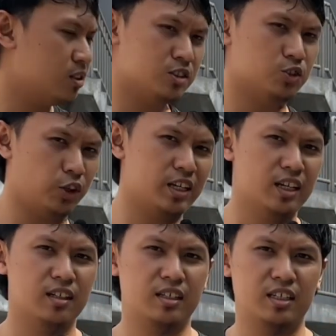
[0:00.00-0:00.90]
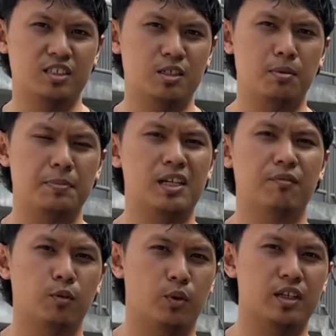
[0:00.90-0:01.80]
join in the GPP
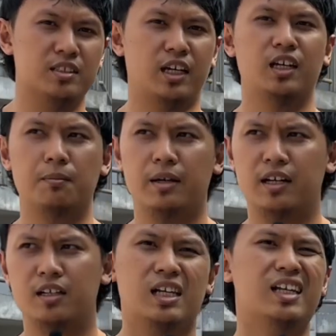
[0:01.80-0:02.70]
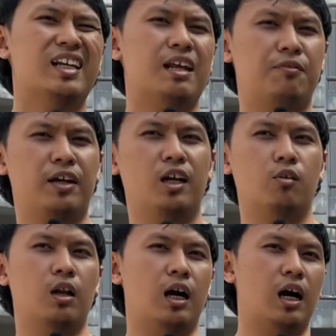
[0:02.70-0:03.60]
Level 1, sign up and then learn and find
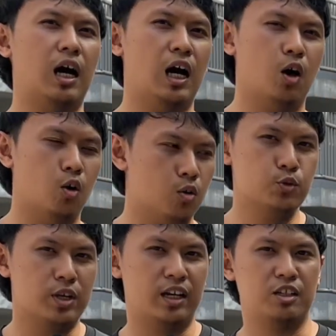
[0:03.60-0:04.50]
out how you can